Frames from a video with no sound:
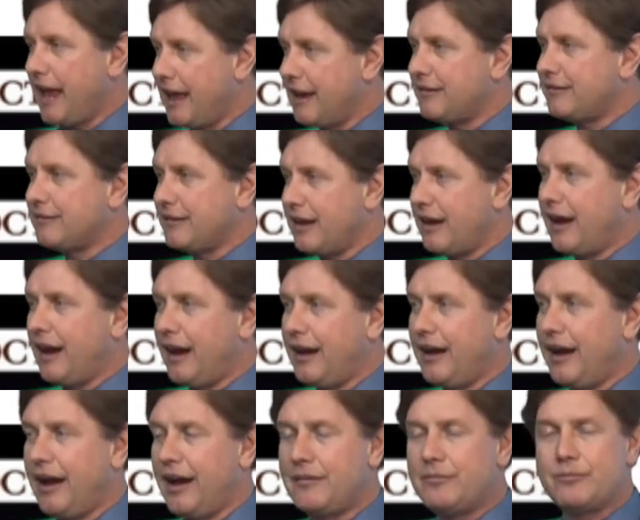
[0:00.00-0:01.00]
And
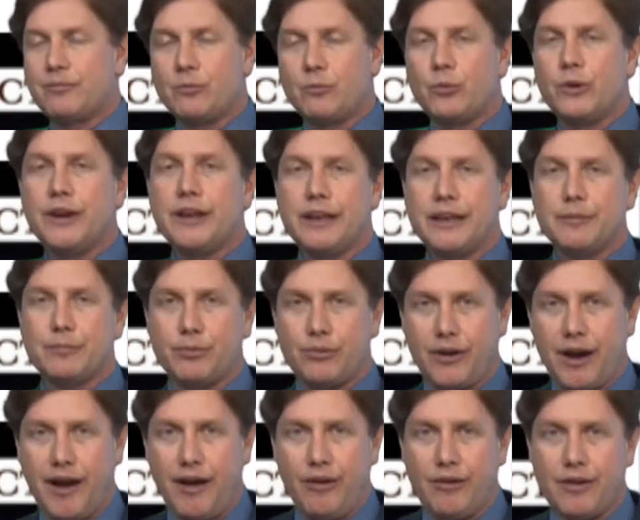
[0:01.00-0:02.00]
I, am really
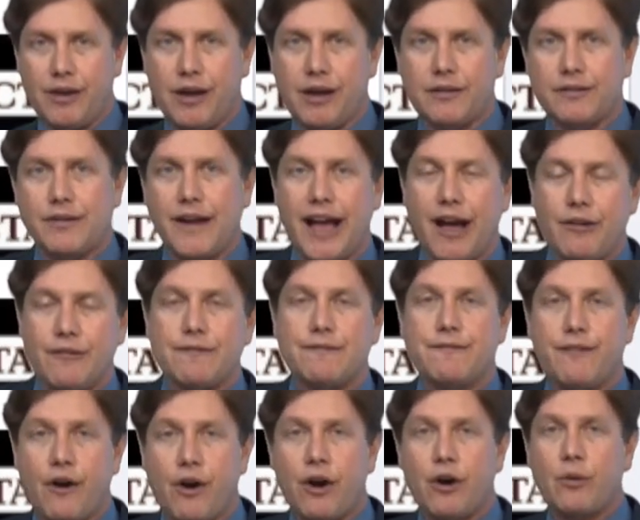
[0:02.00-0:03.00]
proud of how
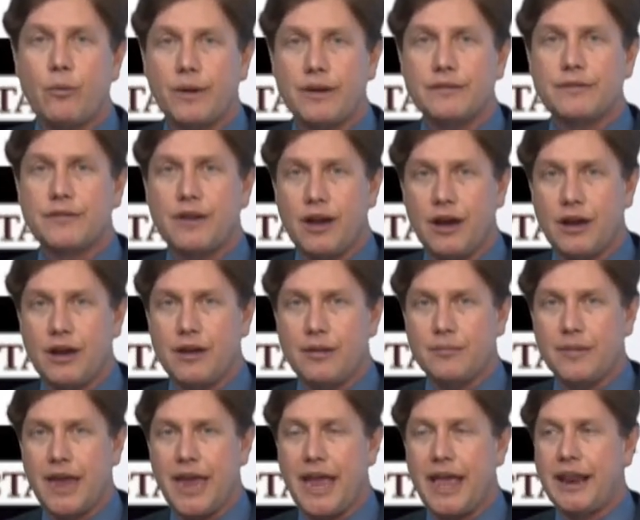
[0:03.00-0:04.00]
far we've
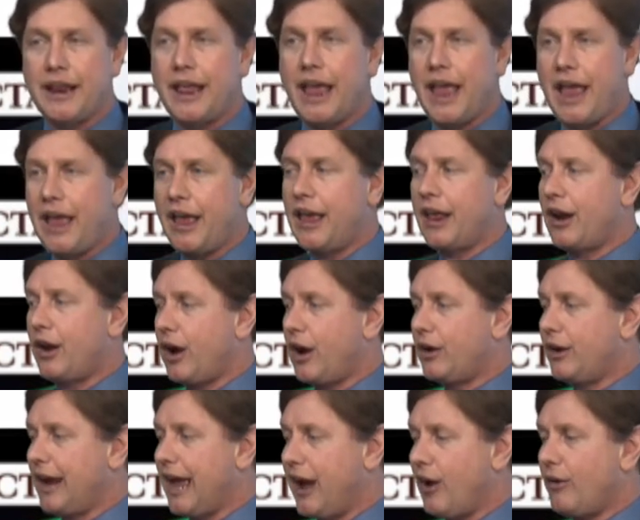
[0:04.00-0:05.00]
come and, and
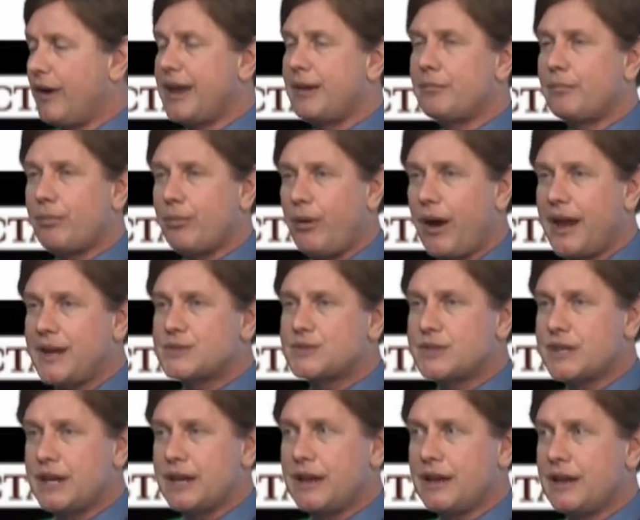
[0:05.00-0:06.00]
are now
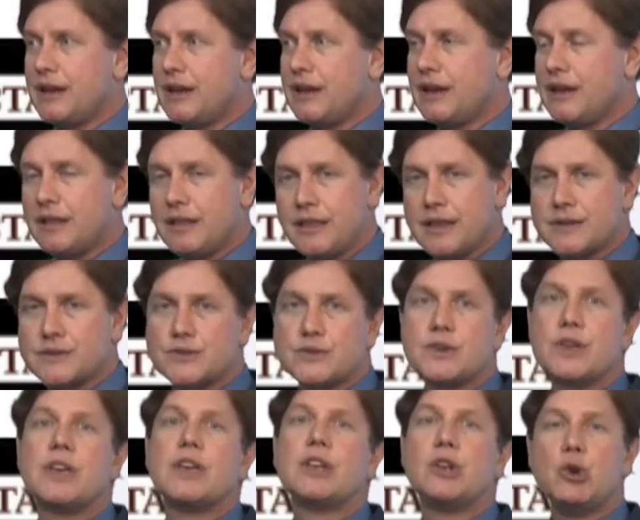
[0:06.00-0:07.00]
embracing
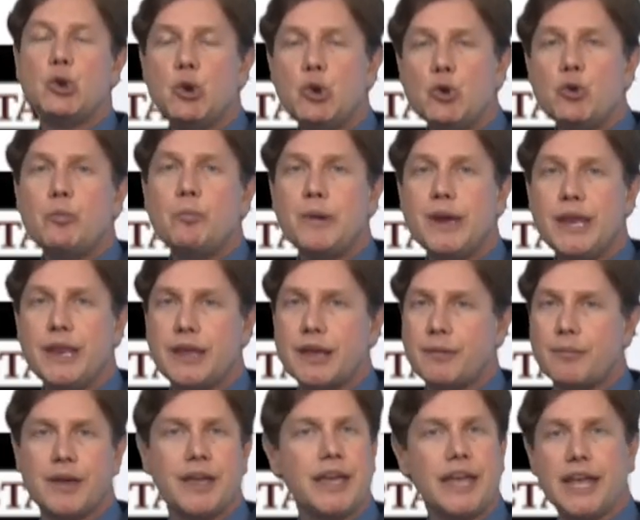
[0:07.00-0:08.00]
this new
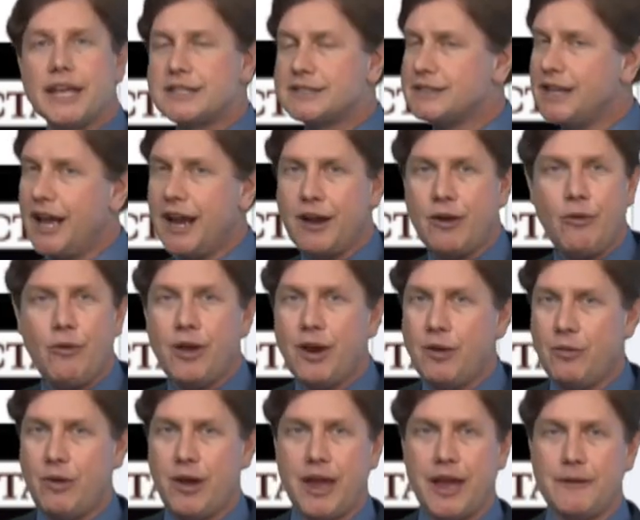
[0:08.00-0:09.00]
medium. It's not
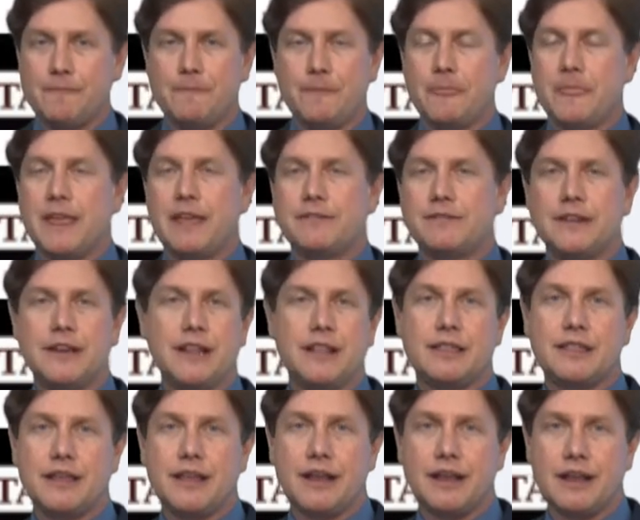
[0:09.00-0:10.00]
going away. If
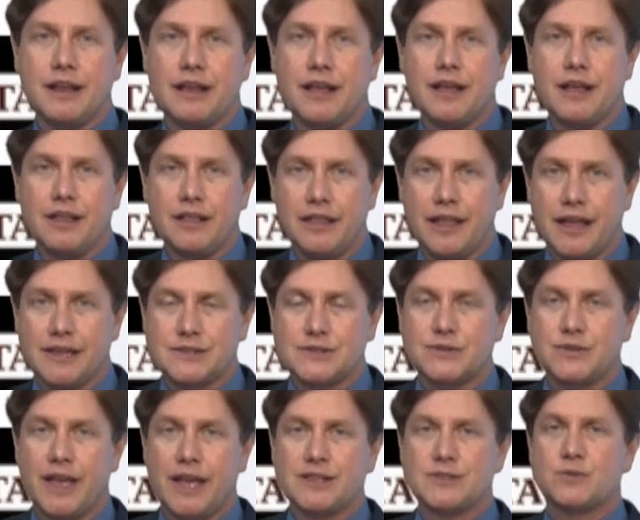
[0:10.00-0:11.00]
anything,
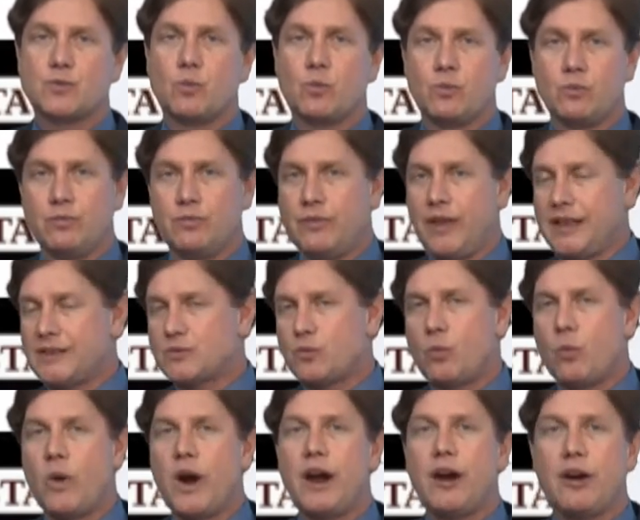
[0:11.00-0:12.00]
that's, that's
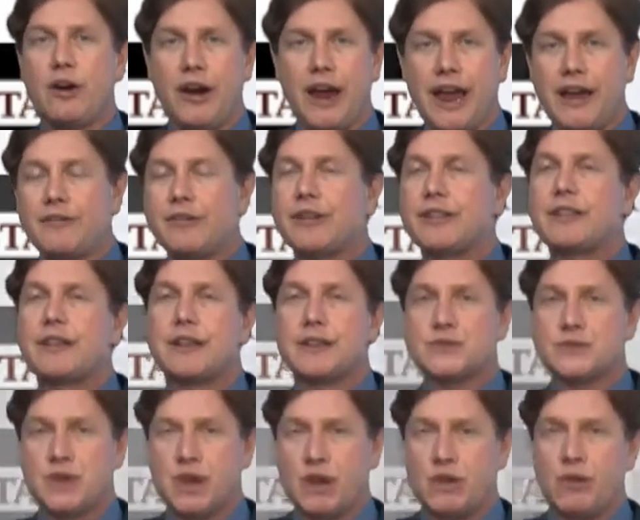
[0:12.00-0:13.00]
that's where
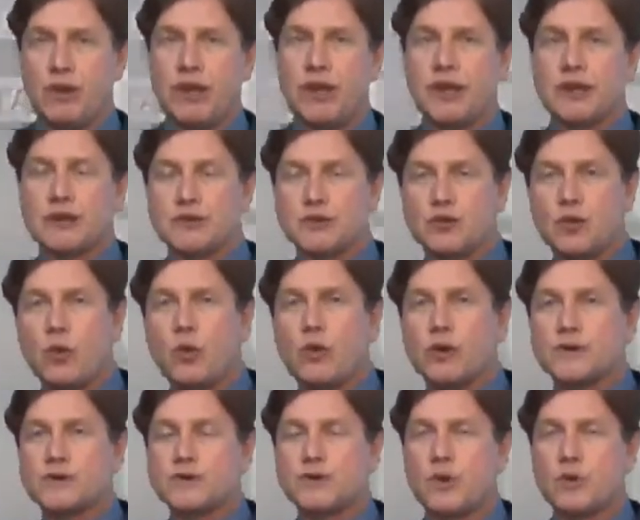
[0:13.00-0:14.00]
everything is going, is
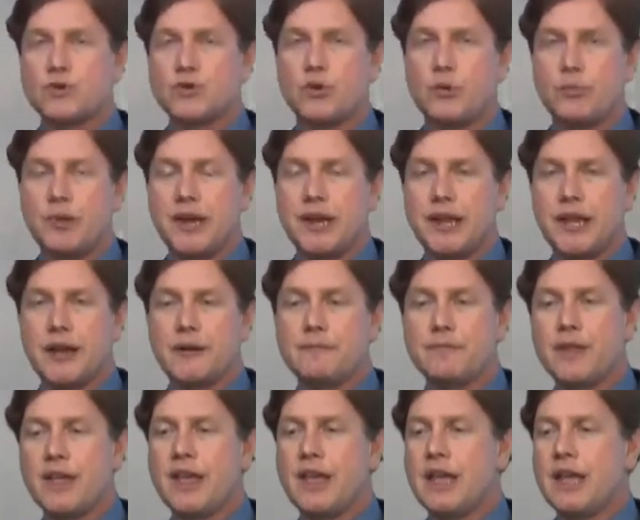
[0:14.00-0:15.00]
towards social media.
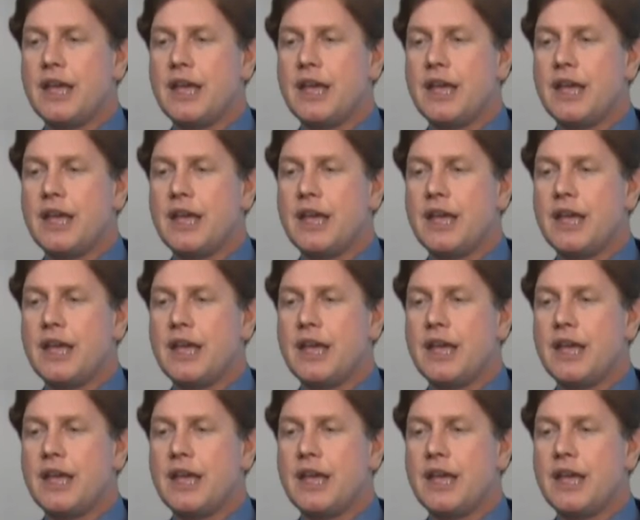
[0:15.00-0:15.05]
